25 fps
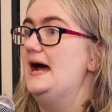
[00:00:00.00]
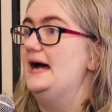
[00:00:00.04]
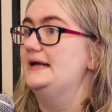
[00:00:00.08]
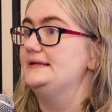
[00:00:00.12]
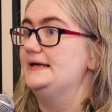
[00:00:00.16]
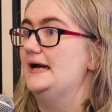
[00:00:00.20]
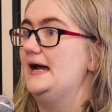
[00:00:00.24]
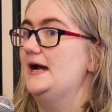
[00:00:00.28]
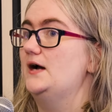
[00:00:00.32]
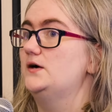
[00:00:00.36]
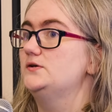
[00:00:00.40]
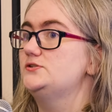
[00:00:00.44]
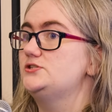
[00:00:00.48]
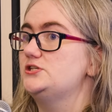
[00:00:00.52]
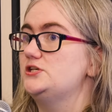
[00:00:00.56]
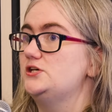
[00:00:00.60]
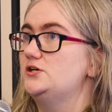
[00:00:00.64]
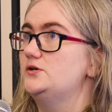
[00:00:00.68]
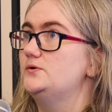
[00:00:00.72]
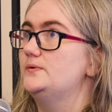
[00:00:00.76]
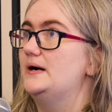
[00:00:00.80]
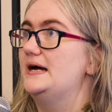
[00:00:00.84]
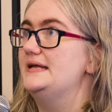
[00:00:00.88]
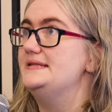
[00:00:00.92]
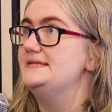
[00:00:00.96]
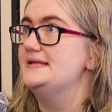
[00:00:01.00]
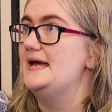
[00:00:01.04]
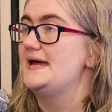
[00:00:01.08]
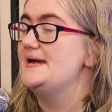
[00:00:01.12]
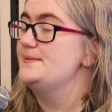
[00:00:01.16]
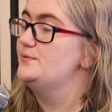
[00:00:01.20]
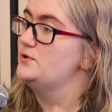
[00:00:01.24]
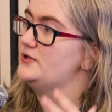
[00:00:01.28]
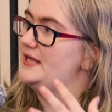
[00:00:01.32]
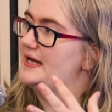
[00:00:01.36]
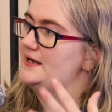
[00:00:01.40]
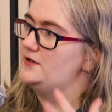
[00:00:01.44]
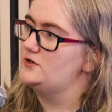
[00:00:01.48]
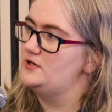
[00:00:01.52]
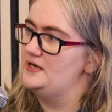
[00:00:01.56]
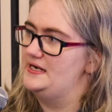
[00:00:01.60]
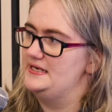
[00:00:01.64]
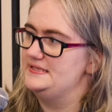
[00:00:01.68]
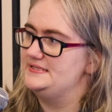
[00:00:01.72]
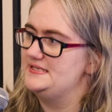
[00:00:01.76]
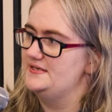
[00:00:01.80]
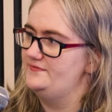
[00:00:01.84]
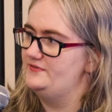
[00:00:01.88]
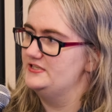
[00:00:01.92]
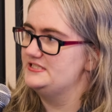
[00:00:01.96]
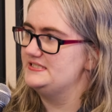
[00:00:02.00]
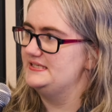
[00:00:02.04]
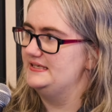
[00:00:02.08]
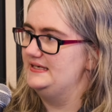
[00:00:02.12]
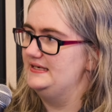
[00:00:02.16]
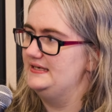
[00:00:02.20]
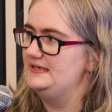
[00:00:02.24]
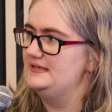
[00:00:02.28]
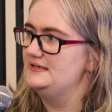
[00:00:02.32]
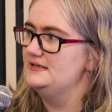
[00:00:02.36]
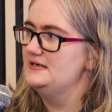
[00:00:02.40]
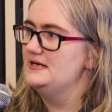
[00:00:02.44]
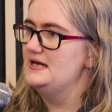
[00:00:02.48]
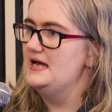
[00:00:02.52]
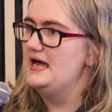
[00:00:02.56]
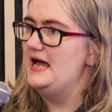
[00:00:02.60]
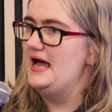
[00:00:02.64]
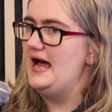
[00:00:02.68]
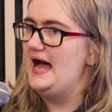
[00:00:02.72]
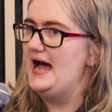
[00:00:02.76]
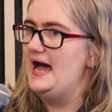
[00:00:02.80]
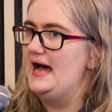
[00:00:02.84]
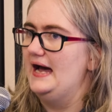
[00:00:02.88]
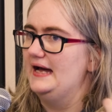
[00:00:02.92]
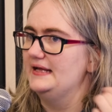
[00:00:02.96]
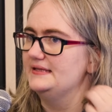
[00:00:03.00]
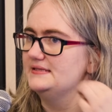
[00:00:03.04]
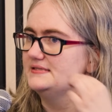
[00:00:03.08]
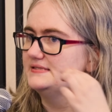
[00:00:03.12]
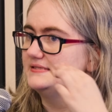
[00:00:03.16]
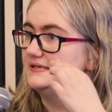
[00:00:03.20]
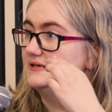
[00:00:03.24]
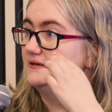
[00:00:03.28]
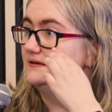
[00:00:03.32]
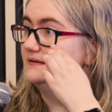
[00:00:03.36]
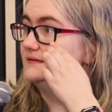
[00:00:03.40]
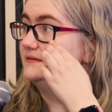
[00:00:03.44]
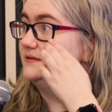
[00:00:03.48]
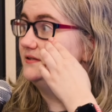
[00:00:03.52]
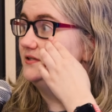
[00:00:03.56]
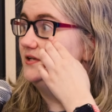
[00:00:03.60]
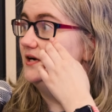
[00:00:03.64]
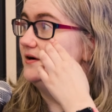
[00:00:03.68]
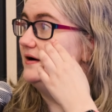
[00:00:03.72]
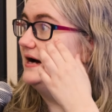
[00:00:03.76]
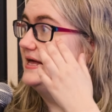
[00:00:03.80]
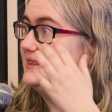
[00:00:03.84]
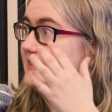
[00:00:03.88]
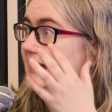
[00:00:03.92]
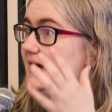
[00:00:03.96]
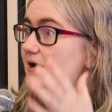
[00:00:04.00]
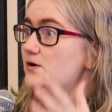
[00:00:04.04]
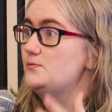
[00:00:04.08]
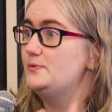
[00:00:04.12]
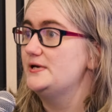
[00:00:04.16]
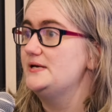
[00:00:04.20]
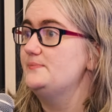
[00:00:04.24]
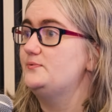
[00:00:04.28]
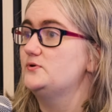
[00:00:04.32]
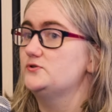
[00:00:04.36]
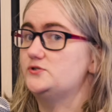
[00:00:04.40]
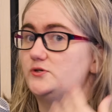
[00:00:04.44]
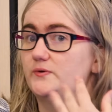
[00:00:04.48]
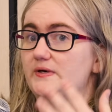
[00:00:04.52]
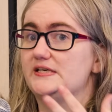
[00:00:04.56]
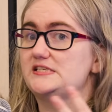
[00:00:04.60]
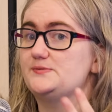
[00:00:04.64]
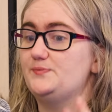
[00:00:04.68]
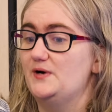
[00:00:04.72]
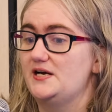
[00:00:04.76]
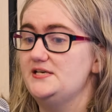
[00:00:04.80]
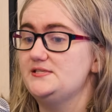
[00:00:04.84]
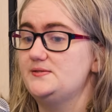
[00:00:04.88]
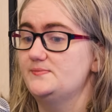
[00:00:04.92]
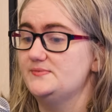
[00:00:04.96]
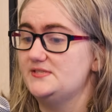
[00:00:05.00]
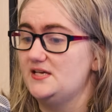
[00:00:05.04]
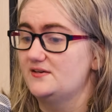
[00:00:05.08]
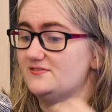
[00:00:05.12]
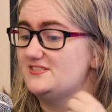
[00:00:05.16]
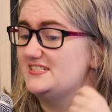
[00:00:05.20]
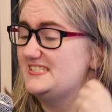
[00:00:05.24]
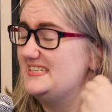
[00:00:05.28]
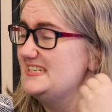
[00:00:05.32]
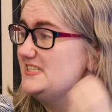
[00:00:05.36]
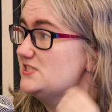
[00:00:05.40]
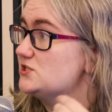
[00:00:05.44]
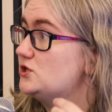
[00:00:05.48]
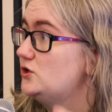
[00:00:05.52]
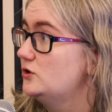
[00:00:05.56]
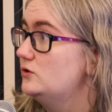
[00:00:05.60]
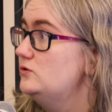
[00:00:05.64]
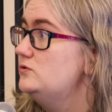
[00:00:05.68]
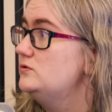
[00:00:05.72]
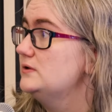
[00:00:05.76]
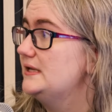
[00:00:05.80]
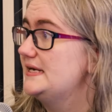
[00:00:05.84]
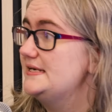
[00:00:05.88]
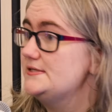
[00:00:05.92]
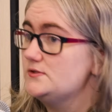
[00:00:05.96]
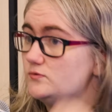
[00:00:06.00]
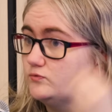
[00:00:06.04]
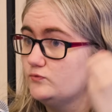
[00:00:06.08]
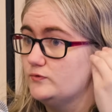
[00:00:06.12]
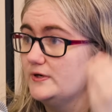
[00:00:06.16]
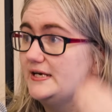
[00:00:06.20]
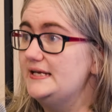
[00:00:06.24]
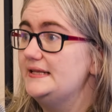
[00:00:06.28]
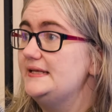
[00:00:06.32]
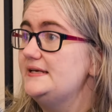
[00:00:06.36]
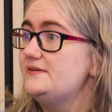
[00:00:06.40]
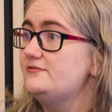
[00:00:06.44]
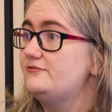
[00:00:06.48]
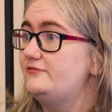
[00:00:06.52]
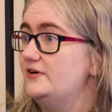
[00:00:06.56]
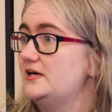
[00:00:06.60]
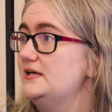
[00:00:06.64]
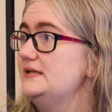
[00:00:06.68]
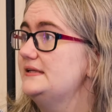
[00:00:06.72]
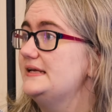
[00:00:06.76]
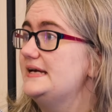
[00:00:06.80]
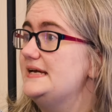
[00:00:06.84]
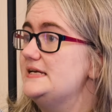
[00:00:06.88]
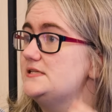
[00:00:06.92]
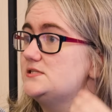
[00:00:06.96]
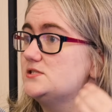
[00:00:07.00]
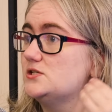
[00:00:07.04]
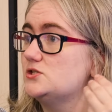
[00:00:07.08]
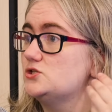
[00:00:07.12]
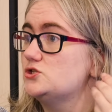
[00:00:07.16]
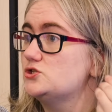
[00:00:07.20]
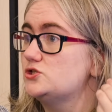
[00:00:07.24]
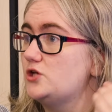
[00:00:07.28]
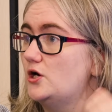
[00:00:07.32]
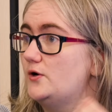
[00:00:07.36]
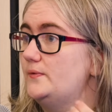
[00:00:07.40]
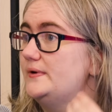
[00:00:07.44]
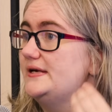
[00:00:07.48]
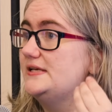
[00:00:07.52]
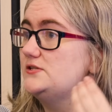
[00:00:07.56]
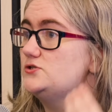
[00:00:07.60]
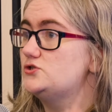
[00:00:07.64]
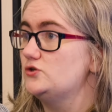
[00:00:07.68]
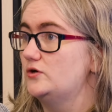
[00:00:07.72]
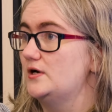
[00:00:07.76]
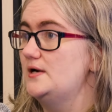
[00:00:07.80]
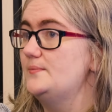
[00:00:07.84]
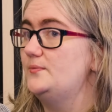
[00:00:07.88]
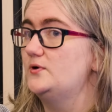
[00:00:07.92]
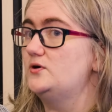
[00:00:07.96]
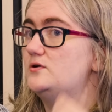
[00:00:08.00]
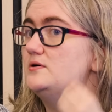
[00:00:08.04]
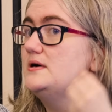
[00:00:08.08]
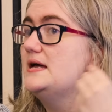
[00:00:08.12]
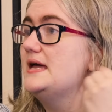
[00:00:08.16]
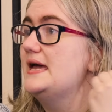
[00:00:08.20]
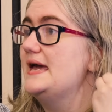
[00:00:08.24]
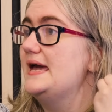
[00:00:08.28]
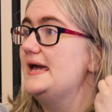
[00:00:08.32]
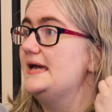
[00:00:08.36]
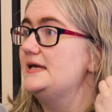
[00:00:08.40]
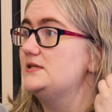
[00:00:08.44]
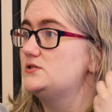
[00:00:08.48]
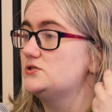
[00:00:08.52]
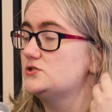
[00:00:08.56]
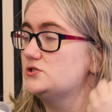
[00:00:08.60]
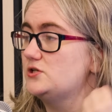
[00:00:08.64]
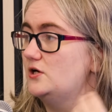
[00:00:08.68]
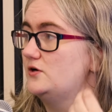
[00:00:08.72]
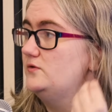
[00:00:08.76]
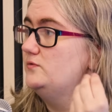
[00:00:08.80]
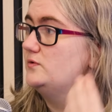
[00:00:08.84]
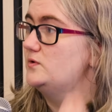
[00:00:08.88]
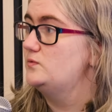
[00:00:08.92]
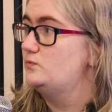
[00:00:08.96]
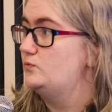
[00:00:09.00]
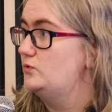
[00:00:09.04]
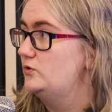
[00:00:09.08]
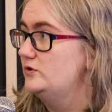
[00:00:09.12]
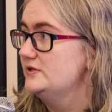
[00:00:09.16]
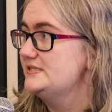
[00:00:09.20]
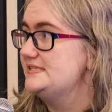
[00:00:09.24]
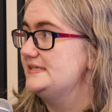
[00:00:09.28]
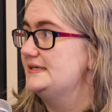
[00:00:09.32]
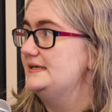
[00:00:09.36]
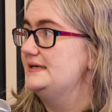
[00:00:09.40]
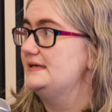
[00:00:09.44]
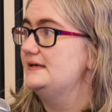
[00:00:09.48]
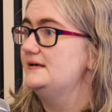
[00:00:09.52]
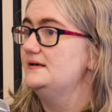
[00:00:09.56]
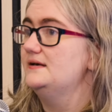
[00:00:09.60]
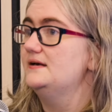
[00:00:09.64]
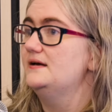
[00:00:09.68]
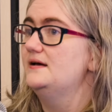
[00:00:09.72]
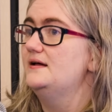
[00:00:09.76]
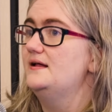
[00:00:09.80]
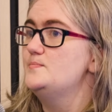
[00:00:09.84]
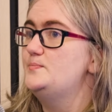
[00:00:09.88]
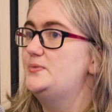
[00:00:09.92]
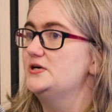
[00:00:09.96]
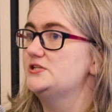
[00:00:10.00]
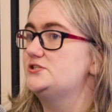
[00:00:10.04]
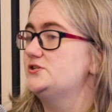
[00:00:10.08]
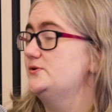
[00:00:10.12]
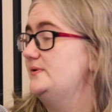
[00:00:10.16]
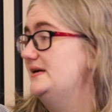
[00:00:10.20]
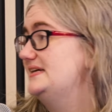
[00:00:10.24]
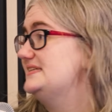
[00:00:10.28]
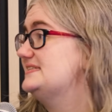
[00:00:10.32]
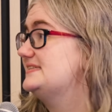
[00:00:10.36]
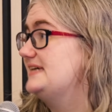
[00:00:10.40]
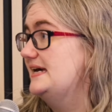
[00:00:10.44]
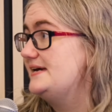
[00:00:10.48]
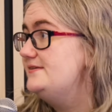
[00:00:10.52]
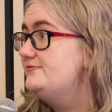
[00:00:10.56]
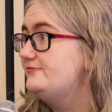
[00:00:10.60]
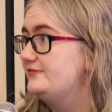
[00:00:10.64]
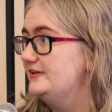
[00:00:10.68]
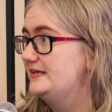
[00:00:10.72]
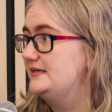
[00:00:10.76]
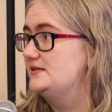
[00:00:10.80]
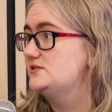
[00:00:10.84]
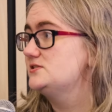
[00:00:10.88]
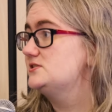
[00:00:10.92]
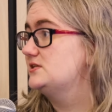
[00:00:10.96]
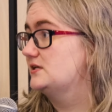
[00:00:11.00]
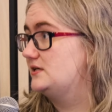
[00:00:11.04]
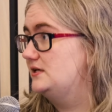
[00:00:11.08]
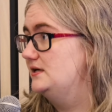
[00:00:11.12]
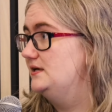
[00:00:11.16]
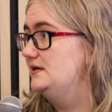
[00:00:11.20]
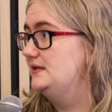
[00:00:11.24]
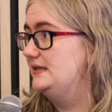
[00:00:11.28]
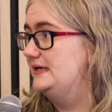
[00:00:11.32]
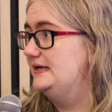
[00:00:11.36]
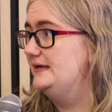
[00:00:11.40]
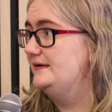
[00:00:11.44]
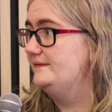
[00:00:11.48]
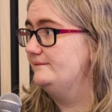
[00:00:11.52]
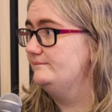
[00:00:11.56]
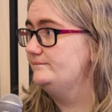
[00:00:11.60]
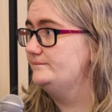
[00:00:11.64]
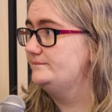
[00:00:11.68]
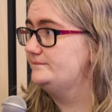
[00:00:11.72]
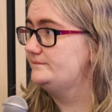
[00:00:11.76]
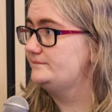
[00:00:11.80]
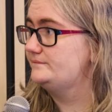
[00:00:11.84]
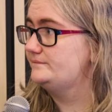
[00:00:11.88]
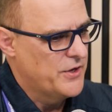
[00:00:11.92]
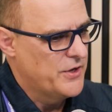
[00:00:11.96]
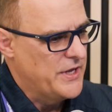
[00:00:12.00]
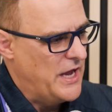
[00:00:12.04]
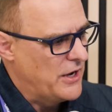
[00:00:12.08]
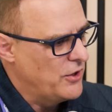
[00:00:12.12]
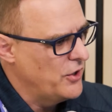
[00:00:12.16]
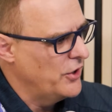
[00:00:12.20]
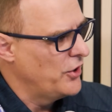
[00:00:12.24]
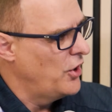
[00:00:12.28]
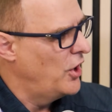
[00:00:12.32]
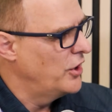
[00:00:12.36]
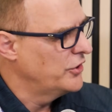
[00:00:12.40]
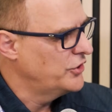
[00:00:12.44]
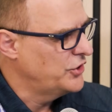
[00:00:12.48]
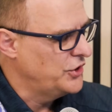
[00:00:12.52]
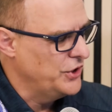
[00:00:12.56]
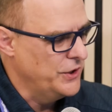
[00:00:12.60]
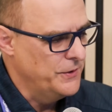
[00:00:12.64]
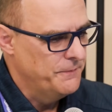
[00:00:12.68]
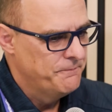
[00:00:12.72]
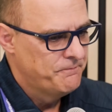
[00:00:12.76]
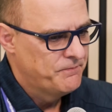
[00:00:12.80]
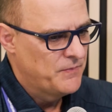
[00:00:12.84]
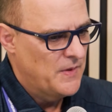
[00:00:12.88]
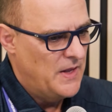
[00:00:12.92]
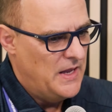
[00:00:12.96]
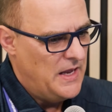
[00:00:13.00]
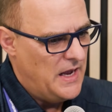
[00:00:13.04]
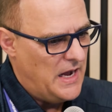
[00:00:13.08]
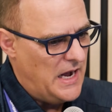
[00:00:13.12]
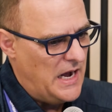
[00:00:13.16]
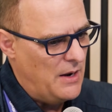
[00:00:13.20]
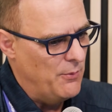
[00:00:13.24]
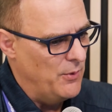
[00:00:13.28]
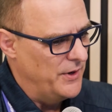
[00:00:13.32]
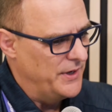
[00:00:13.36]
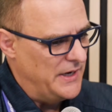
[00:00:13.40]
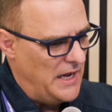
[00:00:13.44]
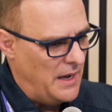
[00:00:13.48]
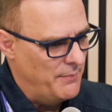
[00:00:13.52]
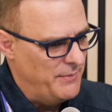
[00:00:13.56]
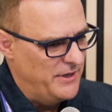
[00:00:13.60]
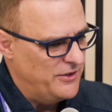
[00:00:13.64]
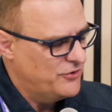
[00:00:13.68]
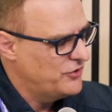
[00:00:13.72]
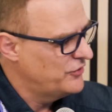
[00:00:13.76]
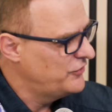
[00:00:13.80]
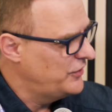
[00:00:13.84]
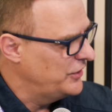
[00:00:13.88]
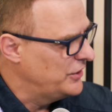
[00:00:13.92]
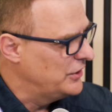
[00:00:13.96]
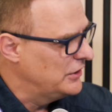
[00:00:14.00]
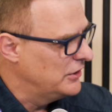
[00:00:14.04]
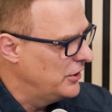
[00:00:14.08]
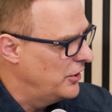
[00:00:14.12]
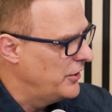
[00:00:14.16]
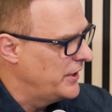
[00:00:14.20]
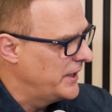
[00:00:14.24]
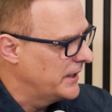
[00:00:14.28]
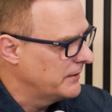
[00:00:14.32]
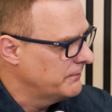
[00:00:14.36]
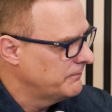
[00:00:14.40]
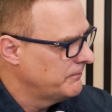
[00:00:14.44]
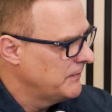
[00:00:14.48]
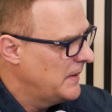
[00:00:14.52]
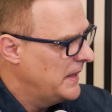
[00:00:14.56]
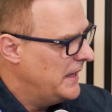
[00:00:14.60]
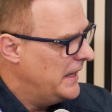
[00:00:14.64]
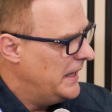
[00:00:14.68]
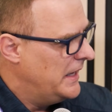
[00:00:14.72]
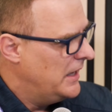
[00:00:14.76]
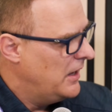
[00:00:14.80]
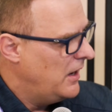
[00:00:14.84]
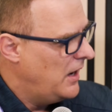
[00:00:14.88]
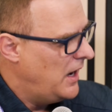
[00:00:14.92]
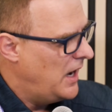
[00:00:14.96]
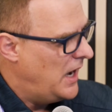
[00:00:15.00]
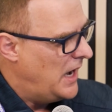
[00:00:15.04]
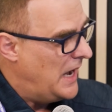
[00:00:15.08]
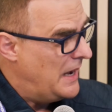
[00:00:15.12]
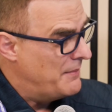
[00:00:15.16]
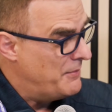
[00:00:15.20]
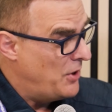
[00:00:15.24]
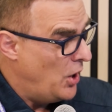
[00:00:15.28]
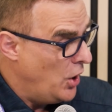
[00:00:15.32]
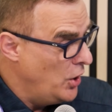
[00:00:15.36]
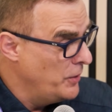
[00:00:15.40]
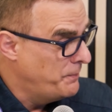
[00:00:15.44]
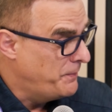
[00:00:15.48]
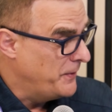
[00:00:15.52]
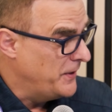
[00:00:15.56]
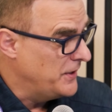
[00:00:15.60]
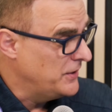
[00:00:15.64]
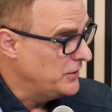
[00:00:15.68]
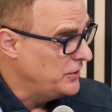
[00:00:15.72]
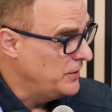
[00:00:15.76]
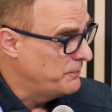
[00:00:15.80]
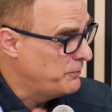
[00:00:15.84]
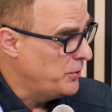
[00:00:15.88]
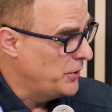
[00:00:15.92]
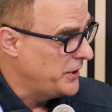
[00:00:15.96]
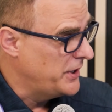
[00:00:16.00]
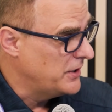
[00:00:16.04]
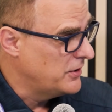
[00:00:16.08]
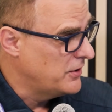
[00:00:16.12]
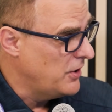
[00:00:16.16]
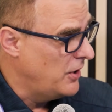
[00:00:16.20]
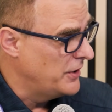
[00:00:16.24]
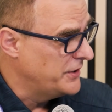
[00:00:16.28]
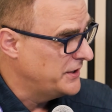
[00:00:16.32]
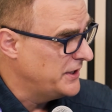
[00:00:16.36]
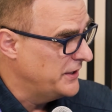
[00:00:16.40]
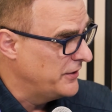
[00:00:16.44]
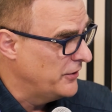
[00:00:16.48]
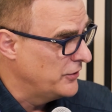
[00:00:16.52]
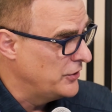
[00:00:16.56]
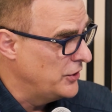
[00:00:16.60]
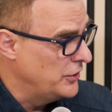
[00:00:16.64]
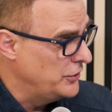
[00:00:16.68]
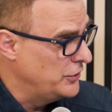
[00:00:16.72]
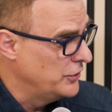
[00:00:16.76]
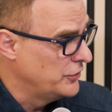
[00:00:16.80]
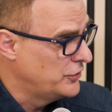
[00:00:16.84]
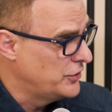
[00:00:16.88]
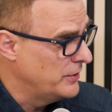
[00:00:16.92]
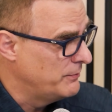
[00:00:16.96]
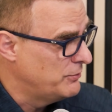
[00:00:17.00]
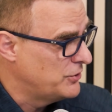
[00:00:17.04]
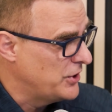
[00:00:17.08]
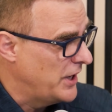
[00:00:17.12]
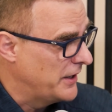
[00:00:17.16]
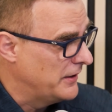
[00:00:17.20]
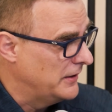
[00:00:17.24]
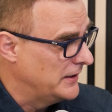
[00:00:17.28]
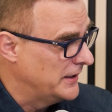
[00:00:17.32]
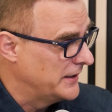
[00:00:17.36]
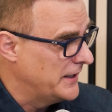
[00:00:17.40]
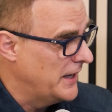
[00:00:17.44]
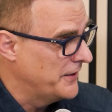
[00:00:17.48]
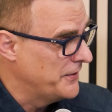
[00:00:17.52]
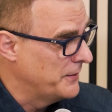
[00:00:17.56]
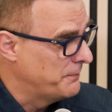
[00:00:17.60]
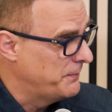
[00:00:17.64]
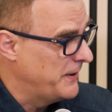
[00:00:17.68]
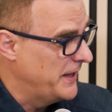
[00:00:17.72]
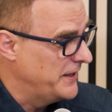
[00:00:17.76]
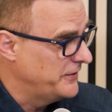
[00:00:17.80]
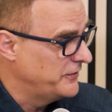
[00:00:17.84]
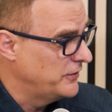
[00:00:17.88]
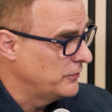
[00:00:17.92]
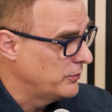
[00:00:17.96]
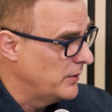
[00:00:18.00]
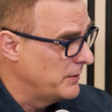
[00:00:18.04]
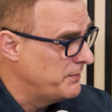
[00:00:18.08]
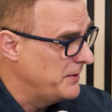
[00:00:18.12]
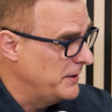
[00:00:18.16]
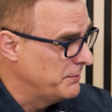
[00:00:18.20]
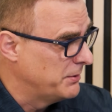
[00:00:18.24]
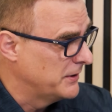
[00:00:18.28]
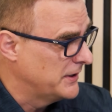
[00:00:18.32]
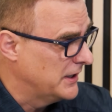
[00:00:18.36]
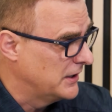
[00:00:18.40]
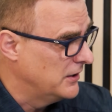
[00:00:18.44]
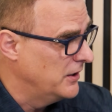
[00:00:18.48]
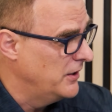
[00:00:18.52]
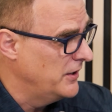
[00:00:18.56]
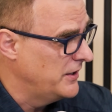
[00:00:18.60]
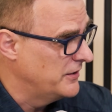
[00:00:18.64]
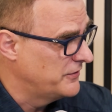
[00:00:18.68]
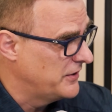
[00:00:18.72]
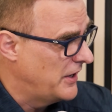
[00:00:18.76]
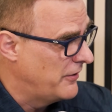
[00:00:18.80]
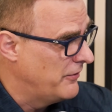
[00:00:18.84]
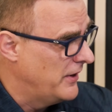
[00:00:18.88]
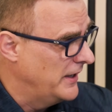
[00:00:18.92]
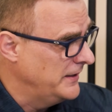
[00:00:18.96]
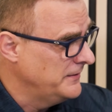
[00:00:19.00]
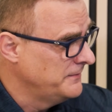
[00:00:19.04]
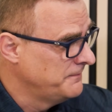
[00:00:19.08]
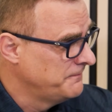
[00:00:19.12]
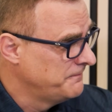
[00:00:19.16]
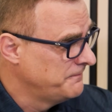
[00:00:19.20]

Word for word: And how do you enable that creativity and, you know, allow people to express themselves? Because it's cool. It's really fun. It's so enjoyable. It's so rewarding, but do it safely and securely. Okay, I got to ask you, I want, I'm interested in learning. I'm hoping you're putting content on your YouTube channel and other places where people can learn. Is that right?